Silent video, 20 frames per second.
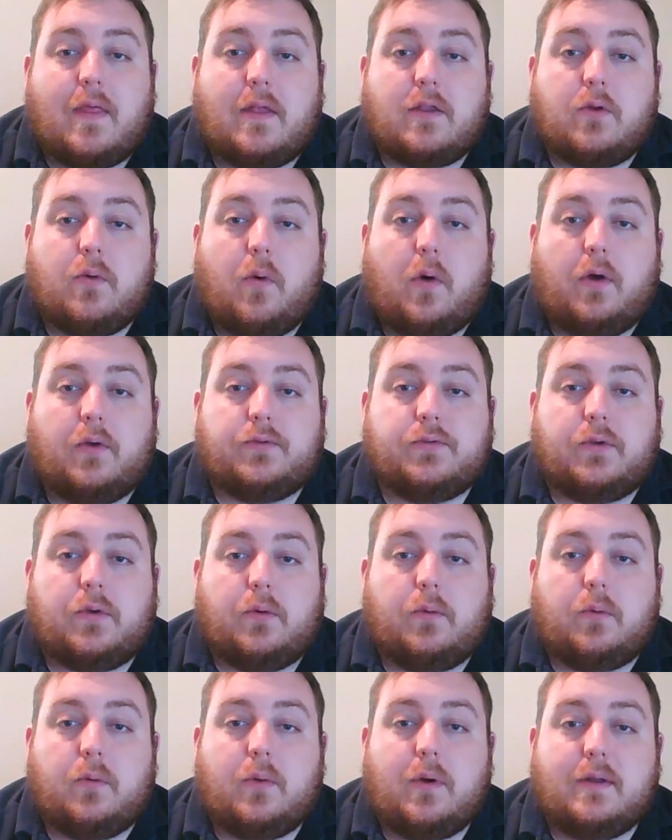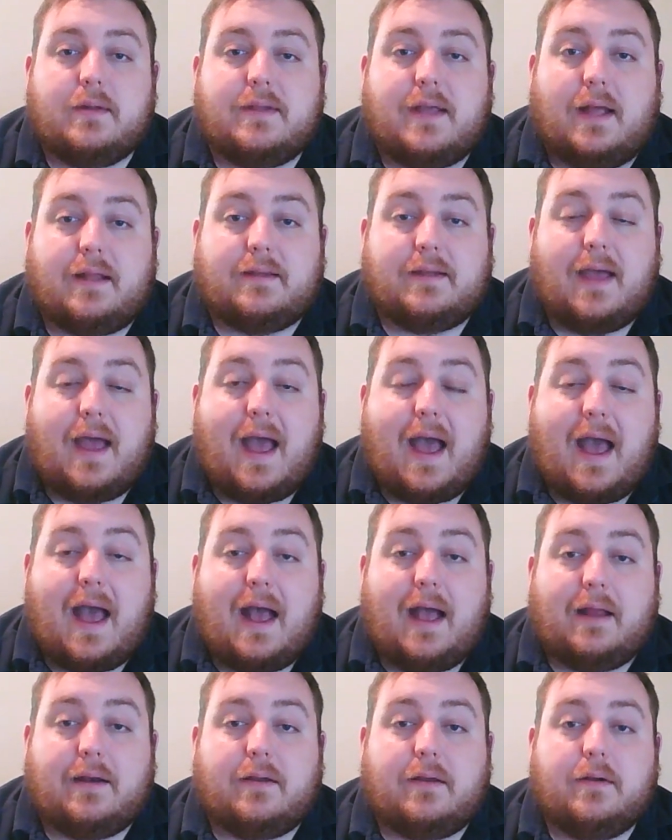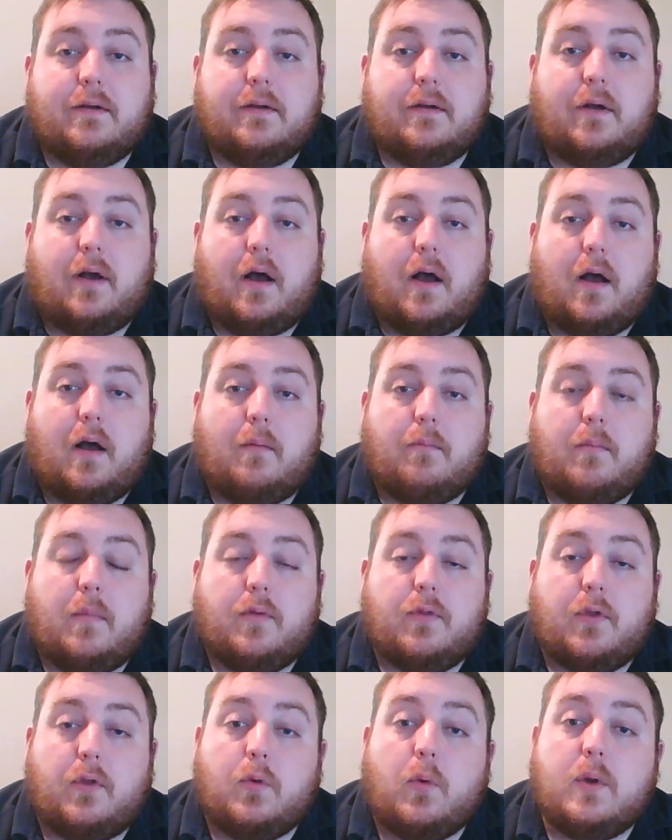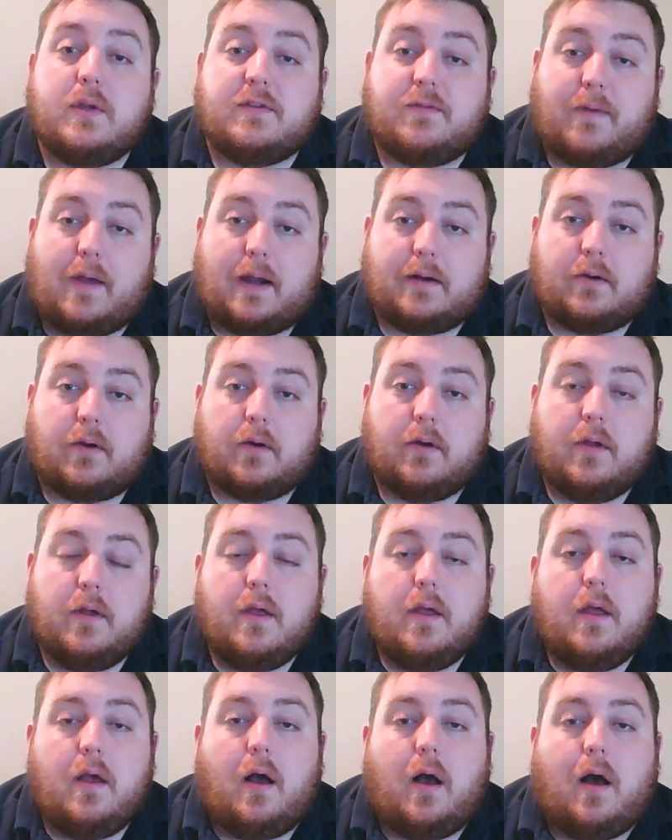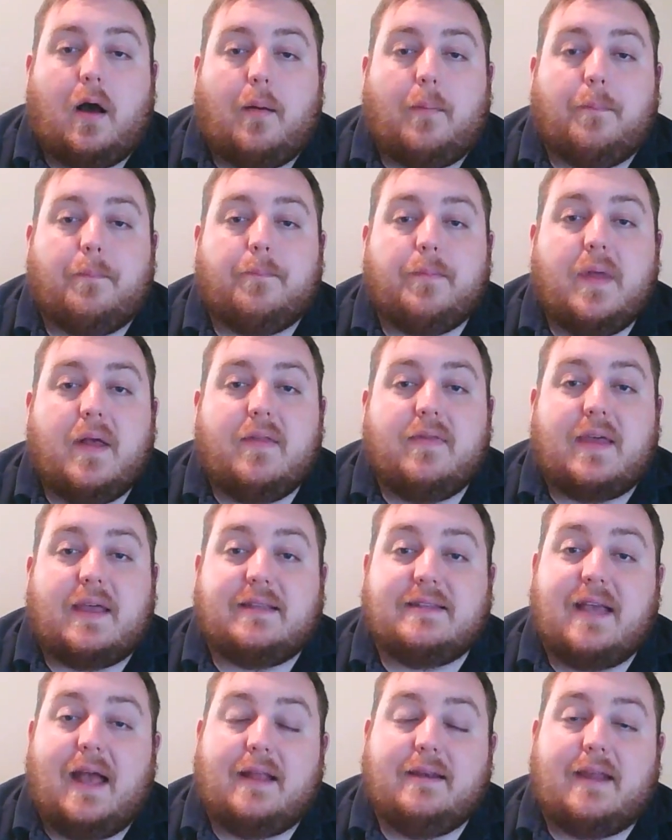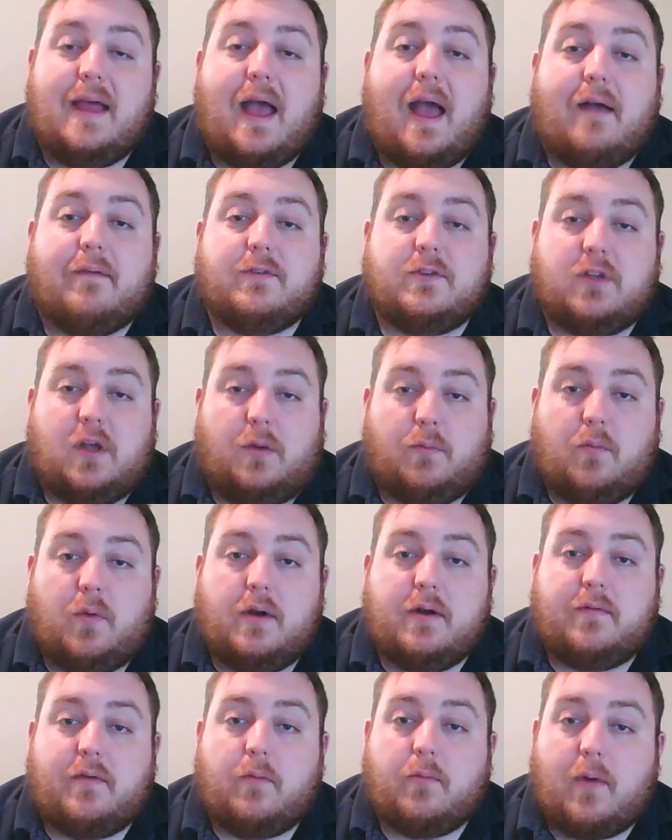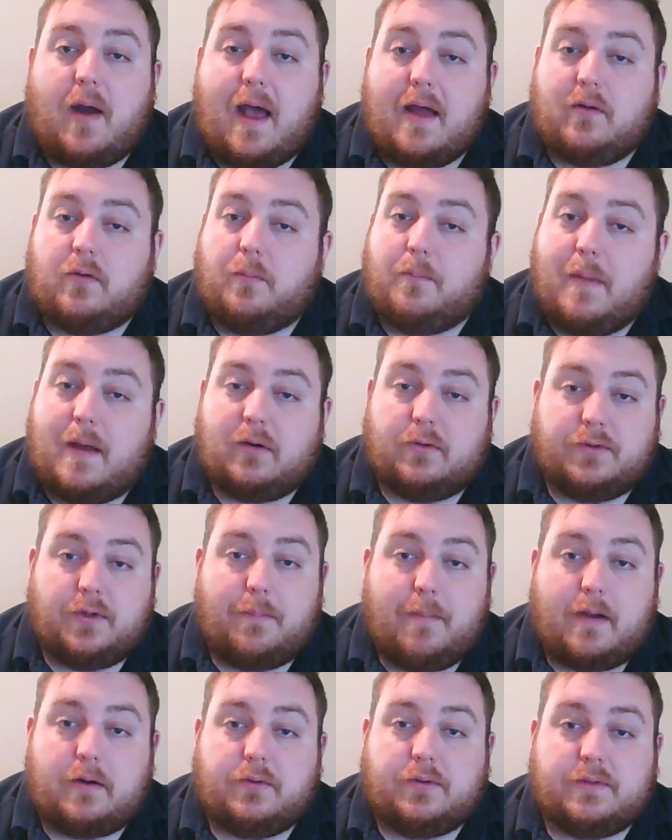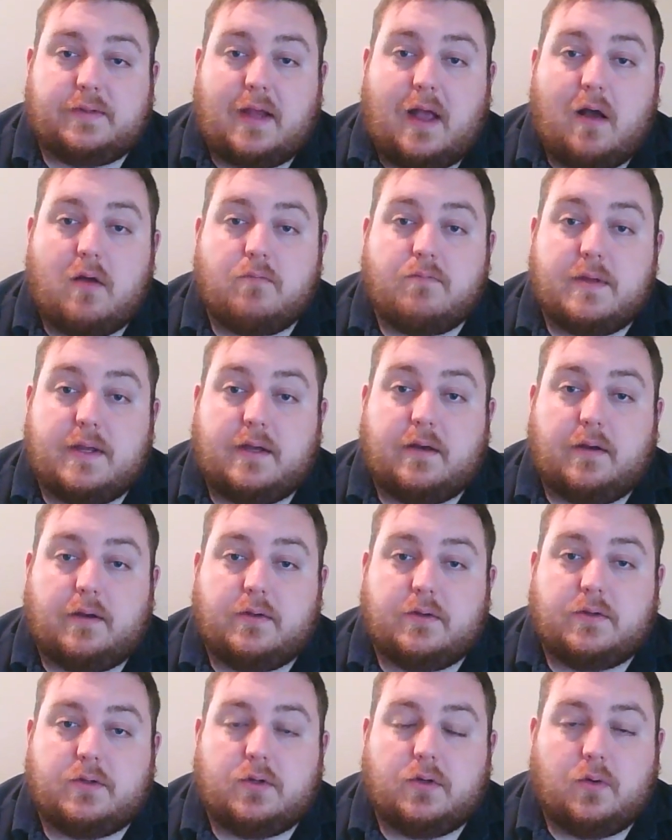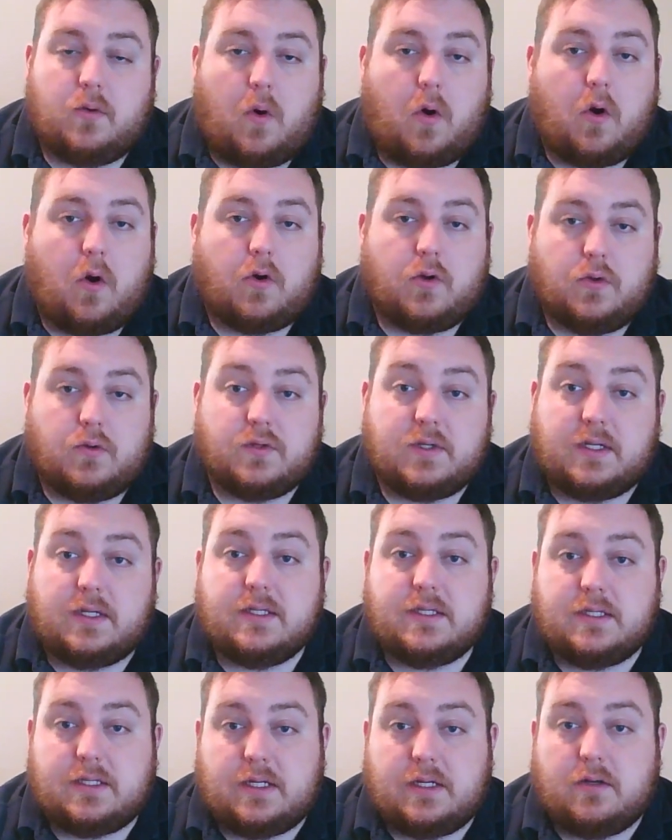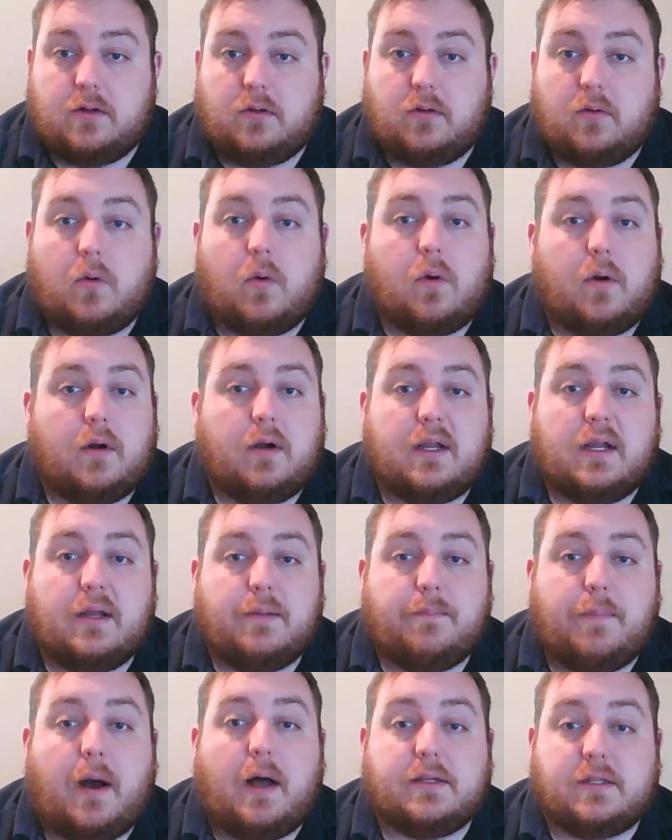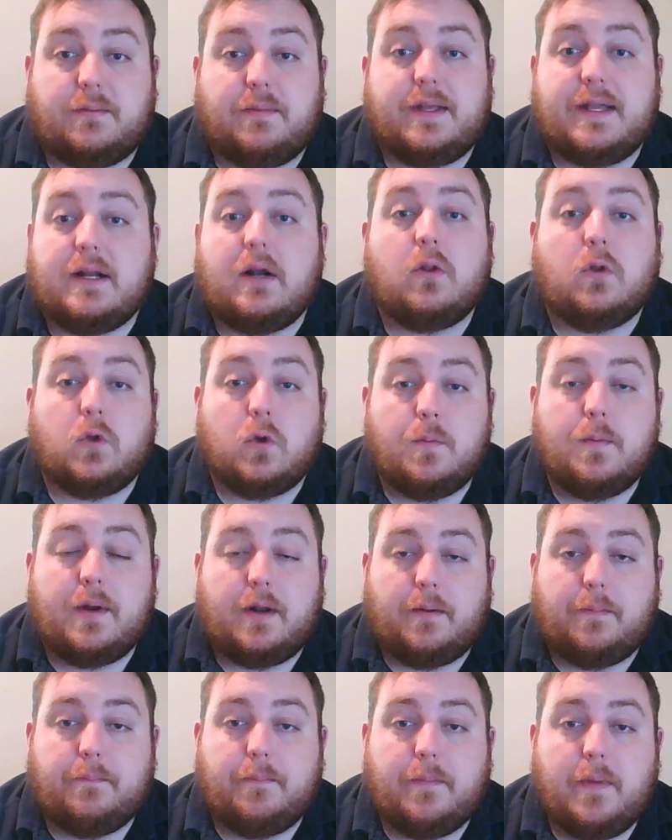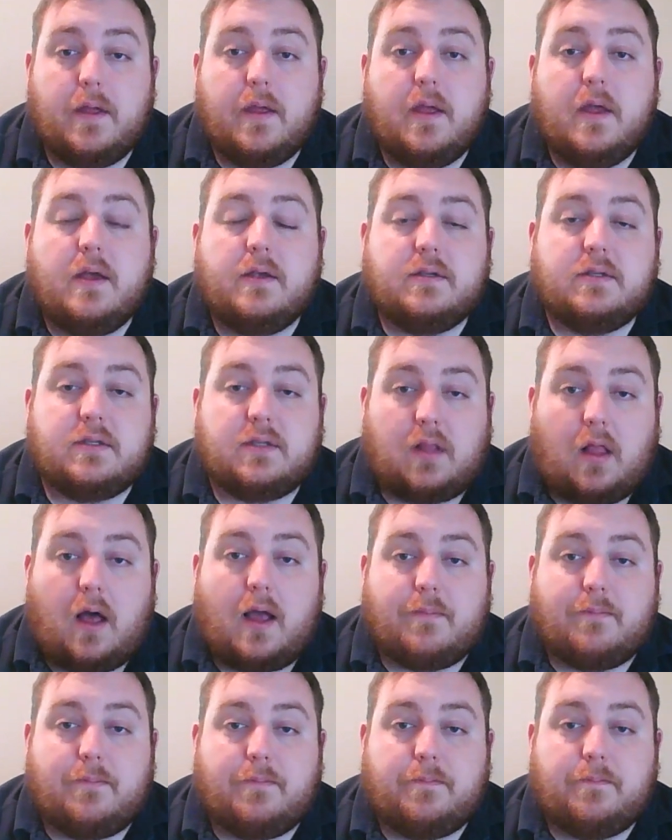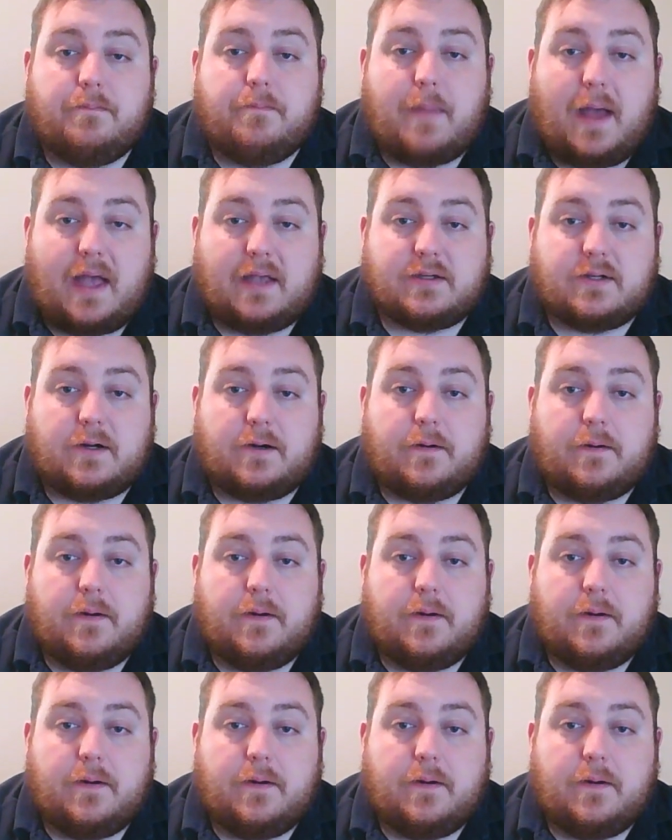you also tend to add the noise factor. They tend to have somewhat of a rattle metal to metal sound because you are using a steel or possibly an aluminum slide master,